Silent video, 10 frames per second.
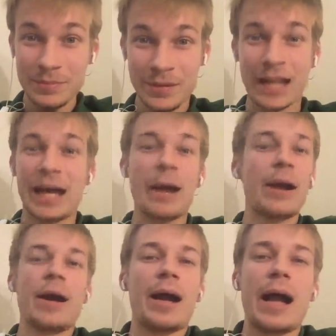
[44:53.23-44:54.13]
and
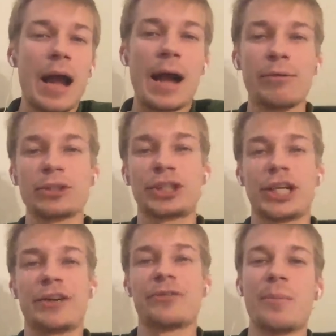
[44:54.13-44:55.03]
I will
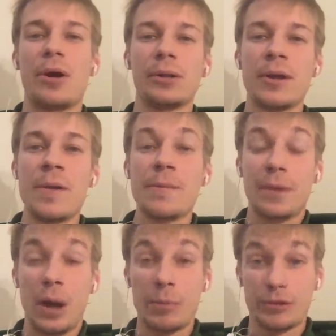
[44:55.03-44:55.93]
share them all,
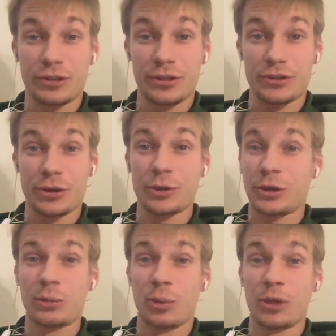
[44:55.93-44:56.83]
obviously, so you
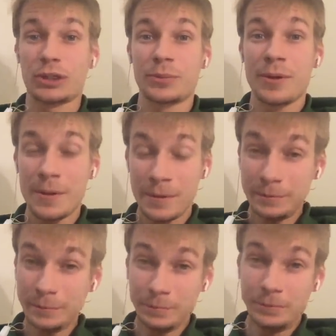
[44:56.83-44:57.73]
can watch.
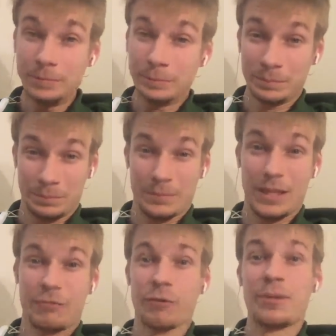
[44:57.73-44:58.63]

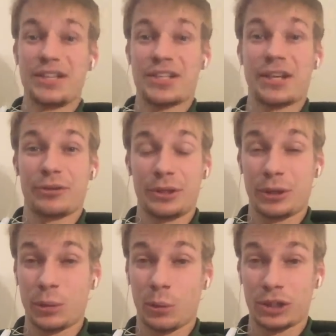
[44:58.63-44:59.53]
If you miss anything, you
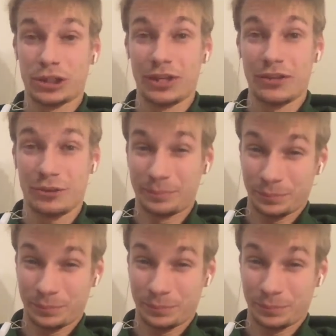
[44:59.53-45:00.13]
can watch later.